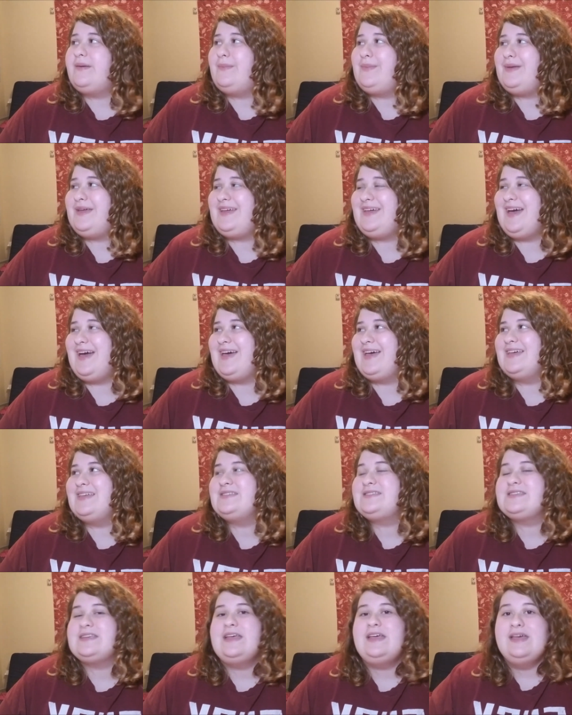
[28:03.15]

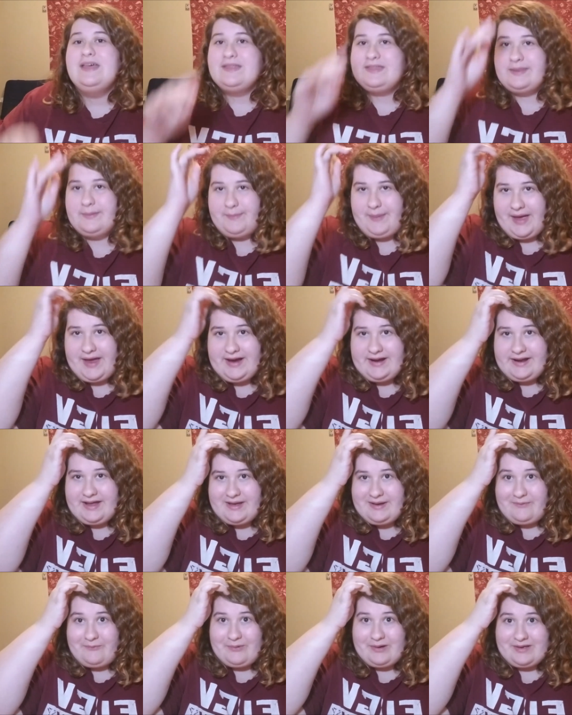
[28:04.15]
because the
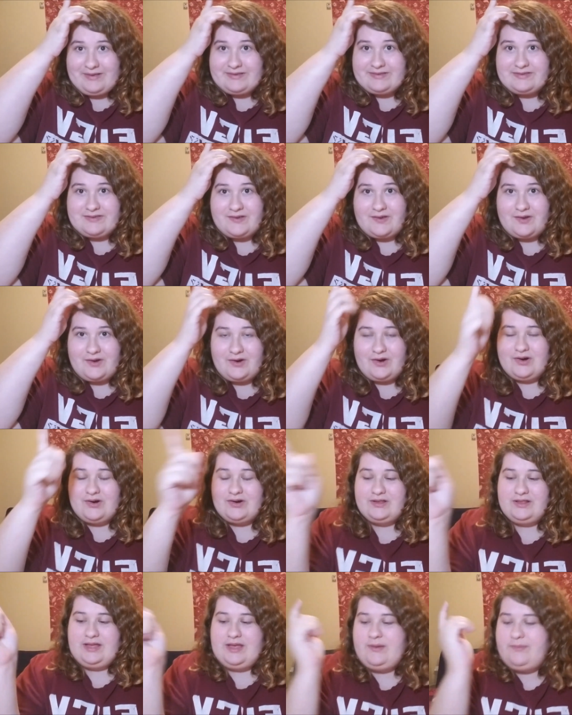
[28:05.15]
payday was early